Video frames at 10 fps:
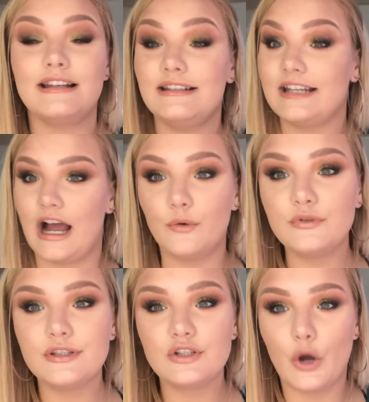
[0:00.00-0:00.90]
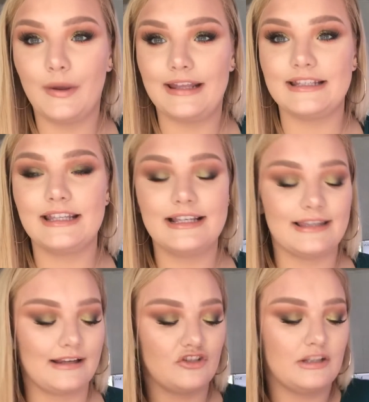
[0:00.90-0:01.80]
doubts going into this,
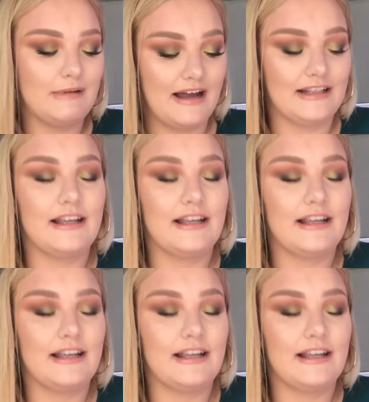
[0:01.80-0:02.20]
like, just to be honest,